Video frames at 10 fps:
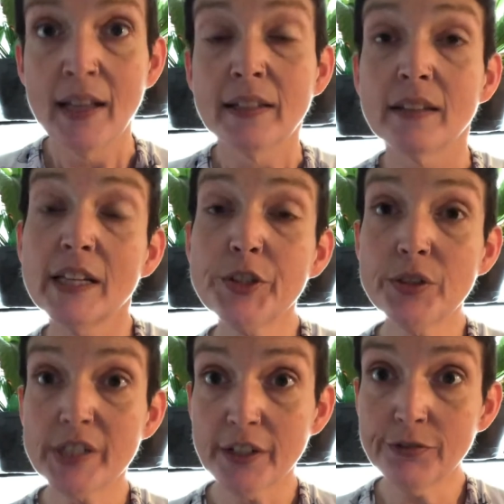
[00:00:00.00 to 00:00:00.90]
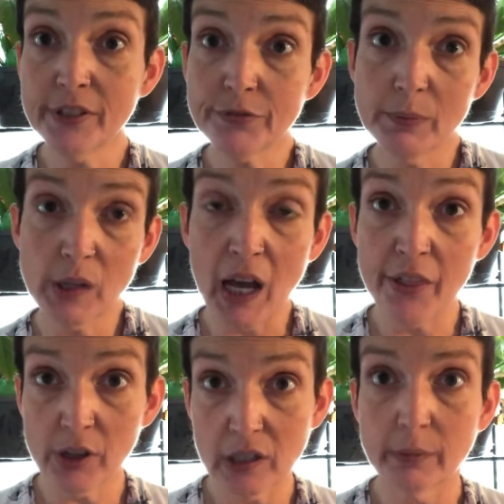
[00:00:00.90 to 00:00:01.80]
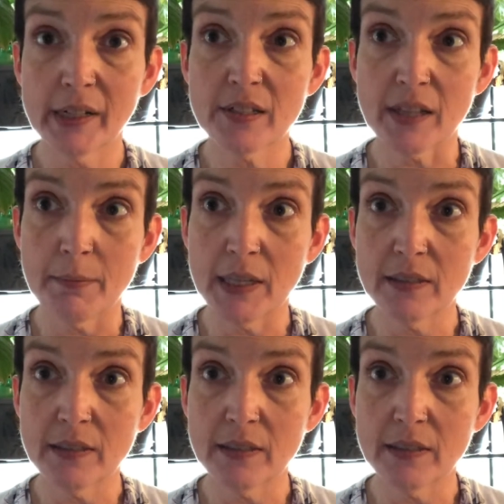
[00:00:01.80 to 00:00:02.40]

Now these are different from the other homework assignments.